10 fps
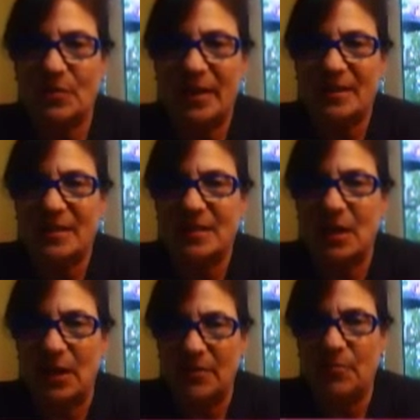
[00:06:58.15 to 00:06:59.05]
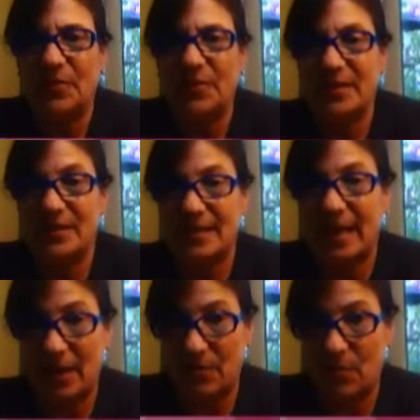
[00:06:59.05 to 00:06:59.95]
had a son with his
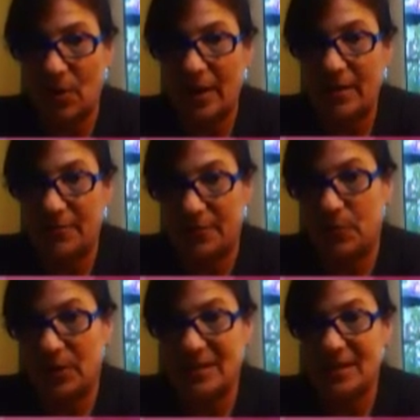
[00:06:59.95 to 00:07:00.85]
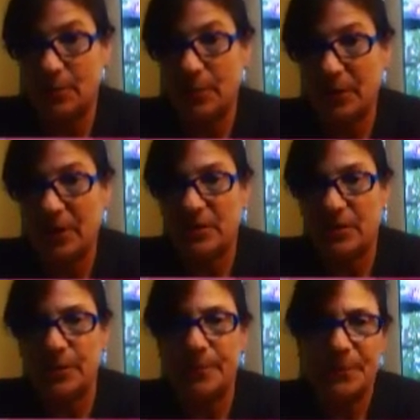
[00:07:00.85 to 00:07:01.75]
second wife, the one he's still married
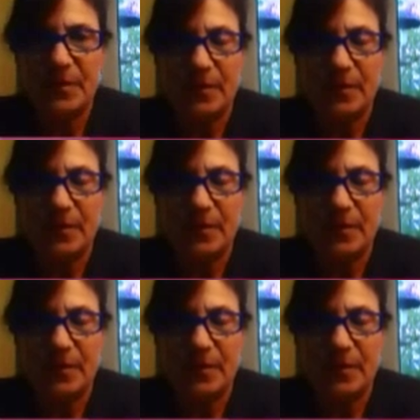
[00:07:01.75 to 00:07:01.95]
to,